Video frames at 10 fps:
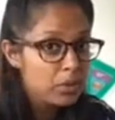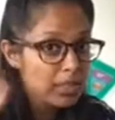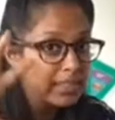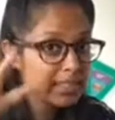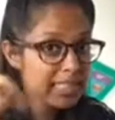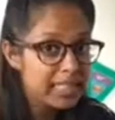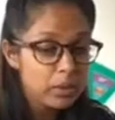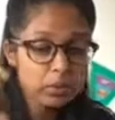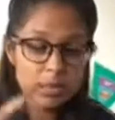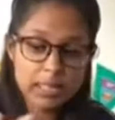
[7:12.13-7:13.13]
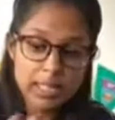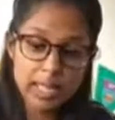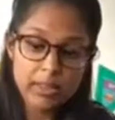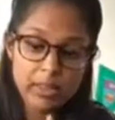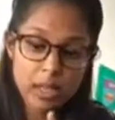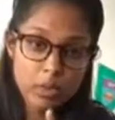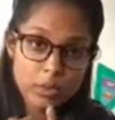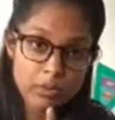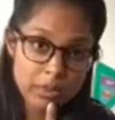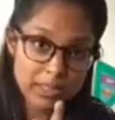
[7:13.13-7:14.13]
skills to get those
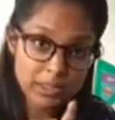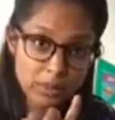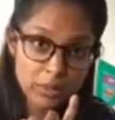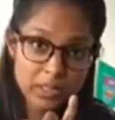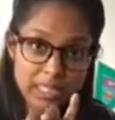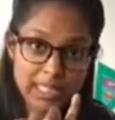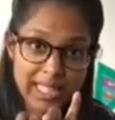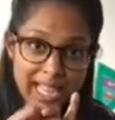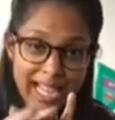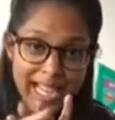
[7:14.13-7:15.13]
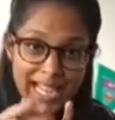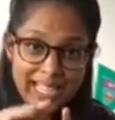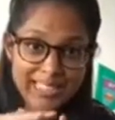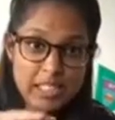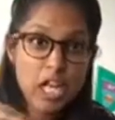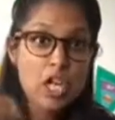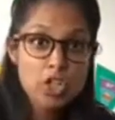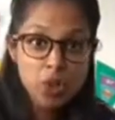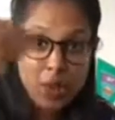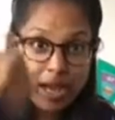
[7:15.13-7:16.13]
muscles in your hands to
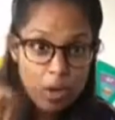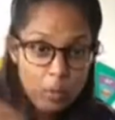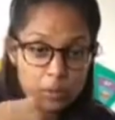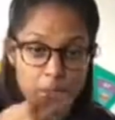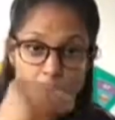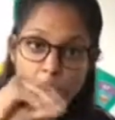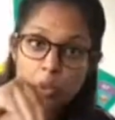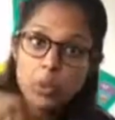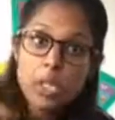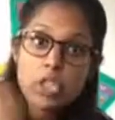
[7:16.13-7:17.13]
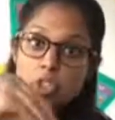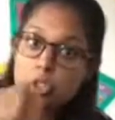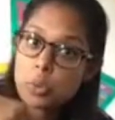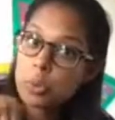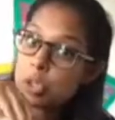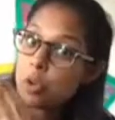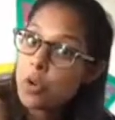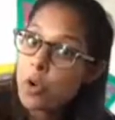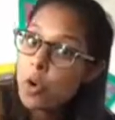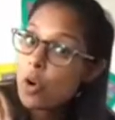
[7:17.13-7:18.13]
help you do
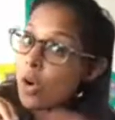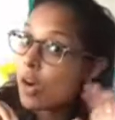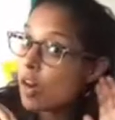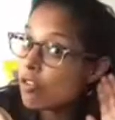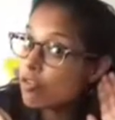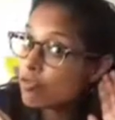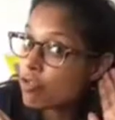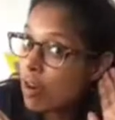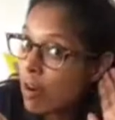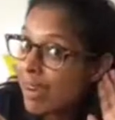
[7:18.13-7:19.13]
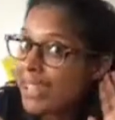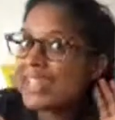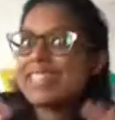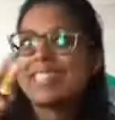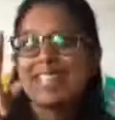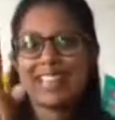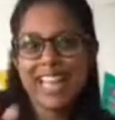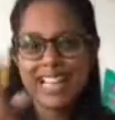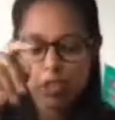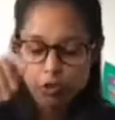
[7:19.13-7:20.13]
your writing.
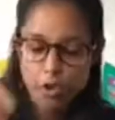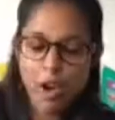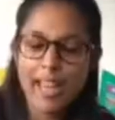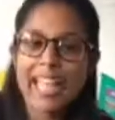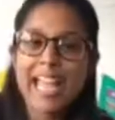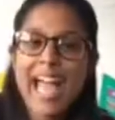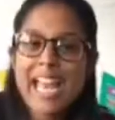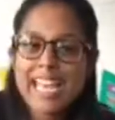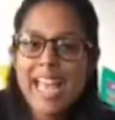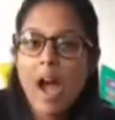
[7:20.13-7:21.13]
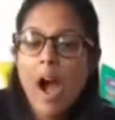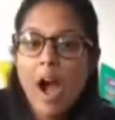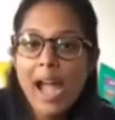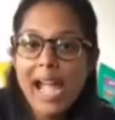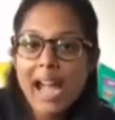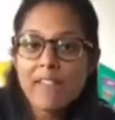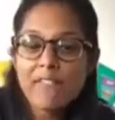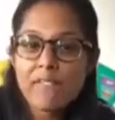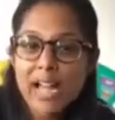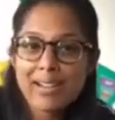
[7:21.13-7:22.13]
That's right. Now I have
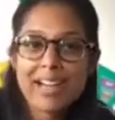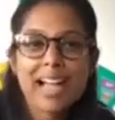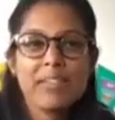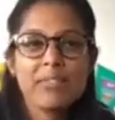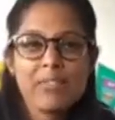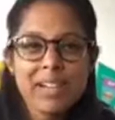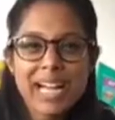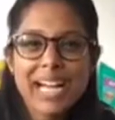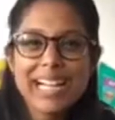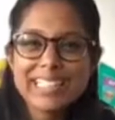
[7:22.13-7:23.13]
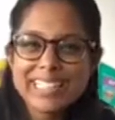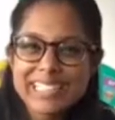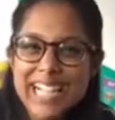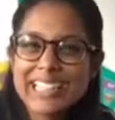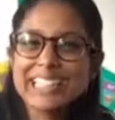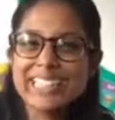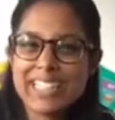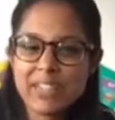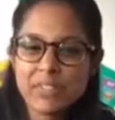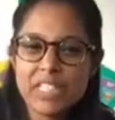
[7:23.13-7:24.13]
found a fantastic
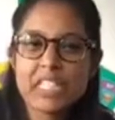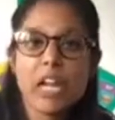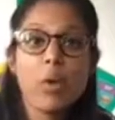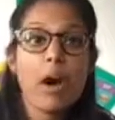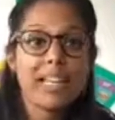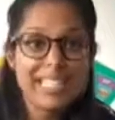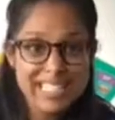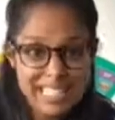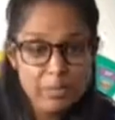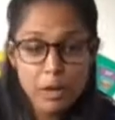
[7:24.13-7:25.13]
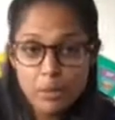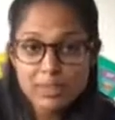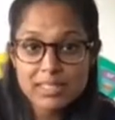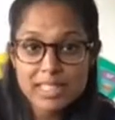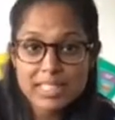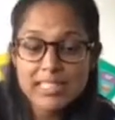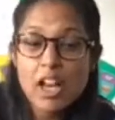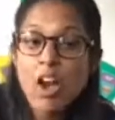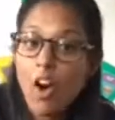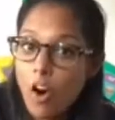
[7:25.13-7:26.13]
video. I did post this
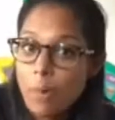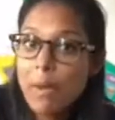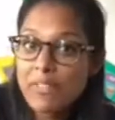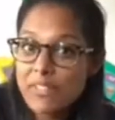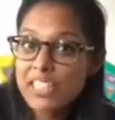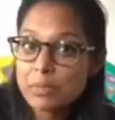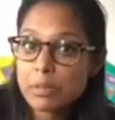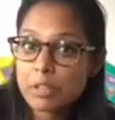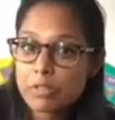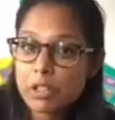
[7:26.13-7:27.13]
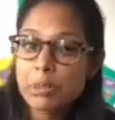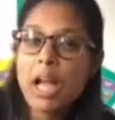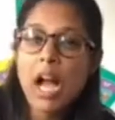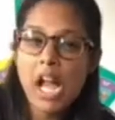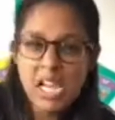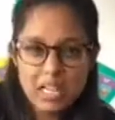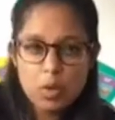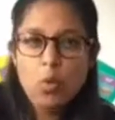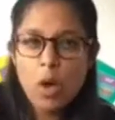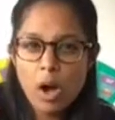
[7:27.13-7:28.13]
on my Facebook group a little
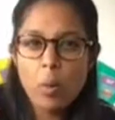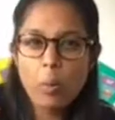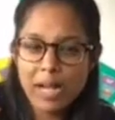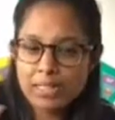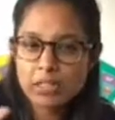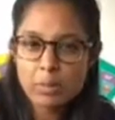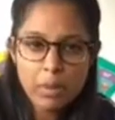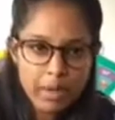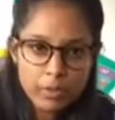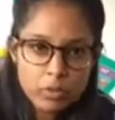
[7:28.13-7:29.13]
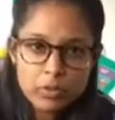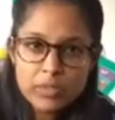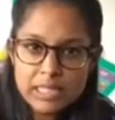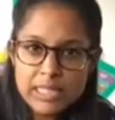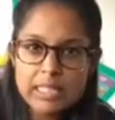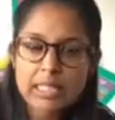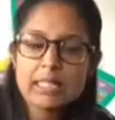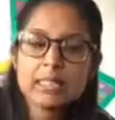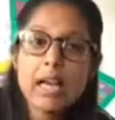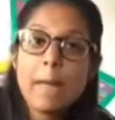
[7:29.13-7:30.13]
while back, so you might not have seen this,
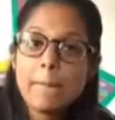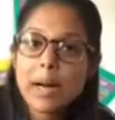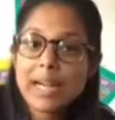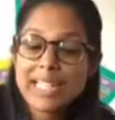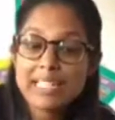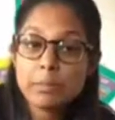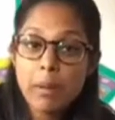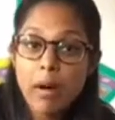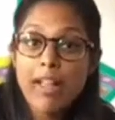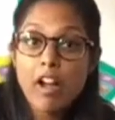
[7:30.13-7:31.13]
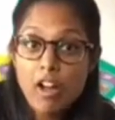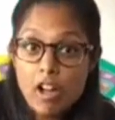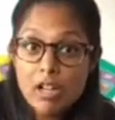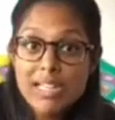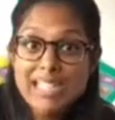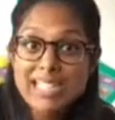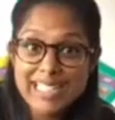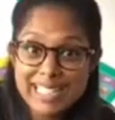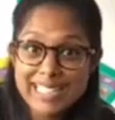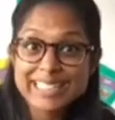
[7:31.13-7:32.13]
but it's by Early
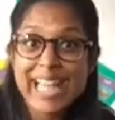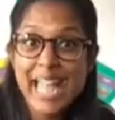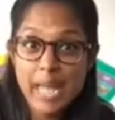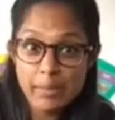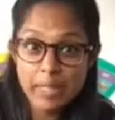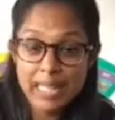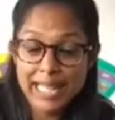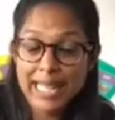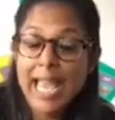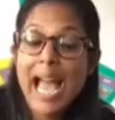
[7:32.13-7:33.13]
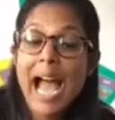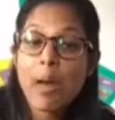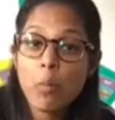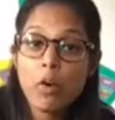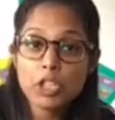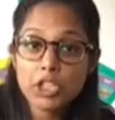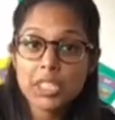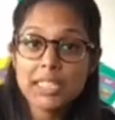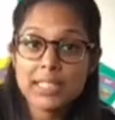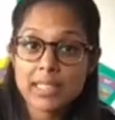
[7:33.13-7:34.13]
Years Emily, and what she
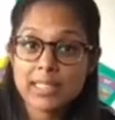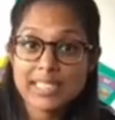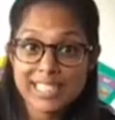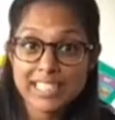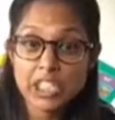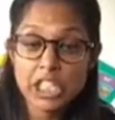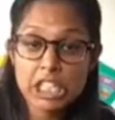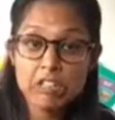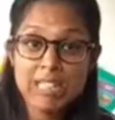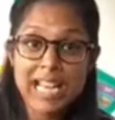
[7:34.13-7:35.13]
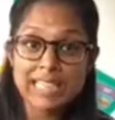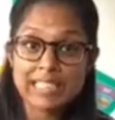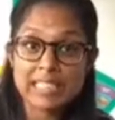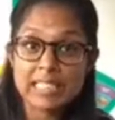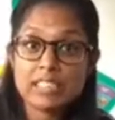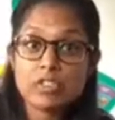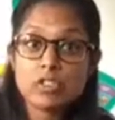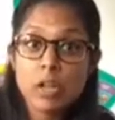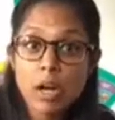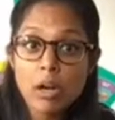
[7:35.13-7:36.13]
does is she creates these
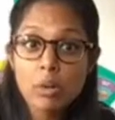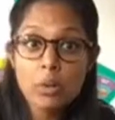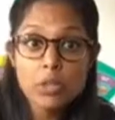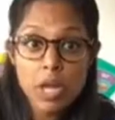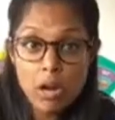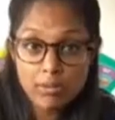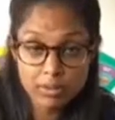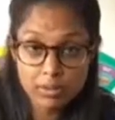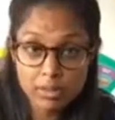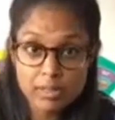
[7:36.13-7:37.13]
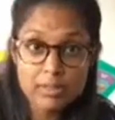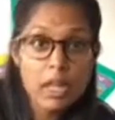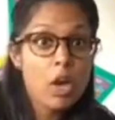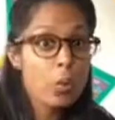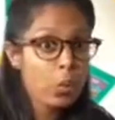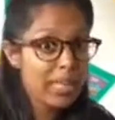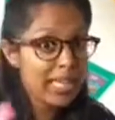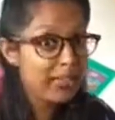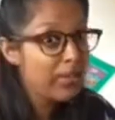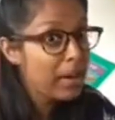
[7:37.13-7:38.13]
dough dances with
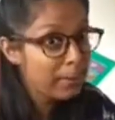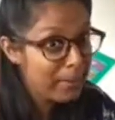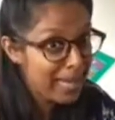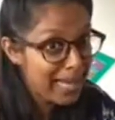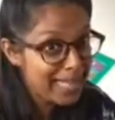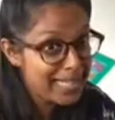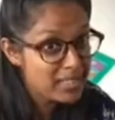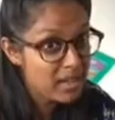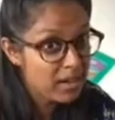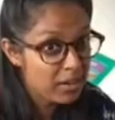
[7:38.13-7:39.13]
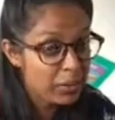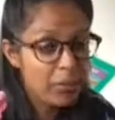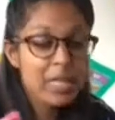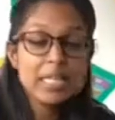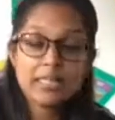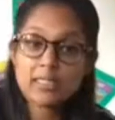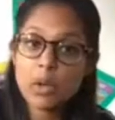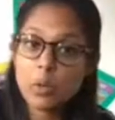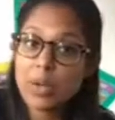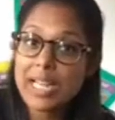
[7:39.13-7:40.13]
Play-Doh. So
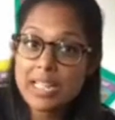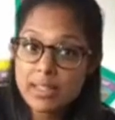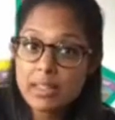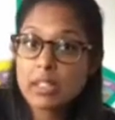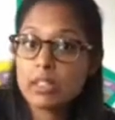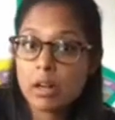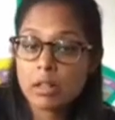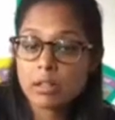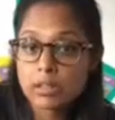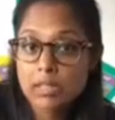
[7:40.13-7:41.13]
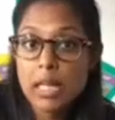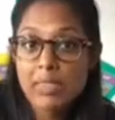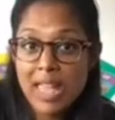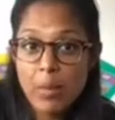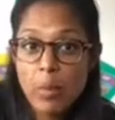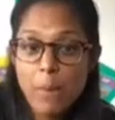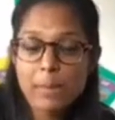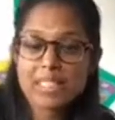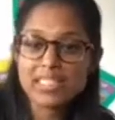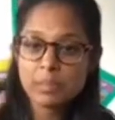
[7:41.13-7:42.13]
in the dance there will be
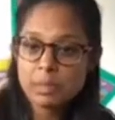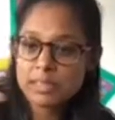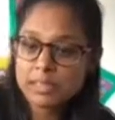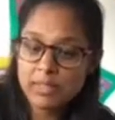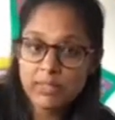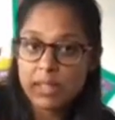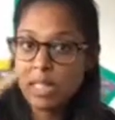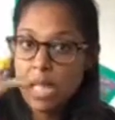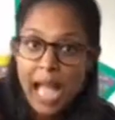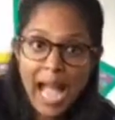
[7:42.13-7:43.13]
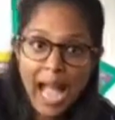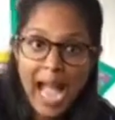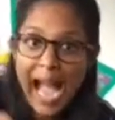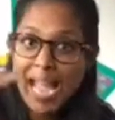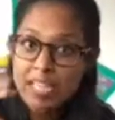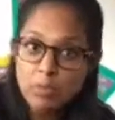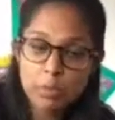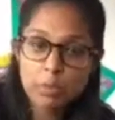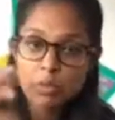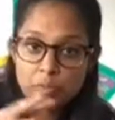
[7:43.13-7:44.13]
specific hand
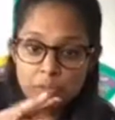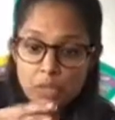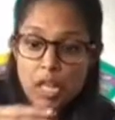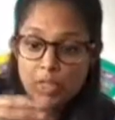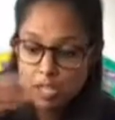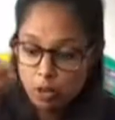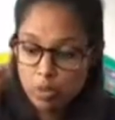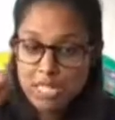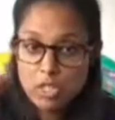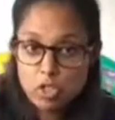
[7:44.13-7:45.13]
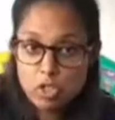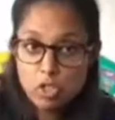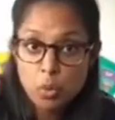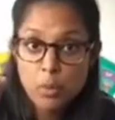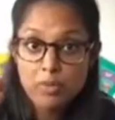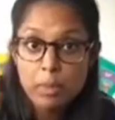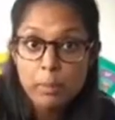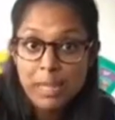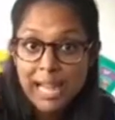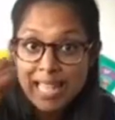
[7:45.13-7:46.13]
movements that you need to do with the
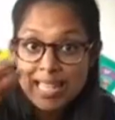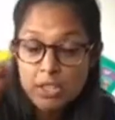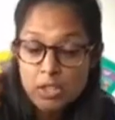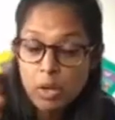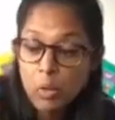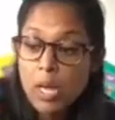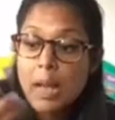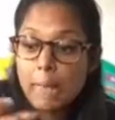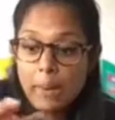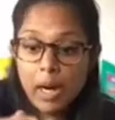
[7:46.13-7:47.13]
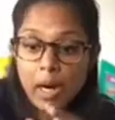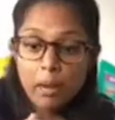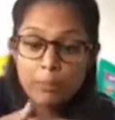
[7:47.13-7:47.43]
Play-Doh, but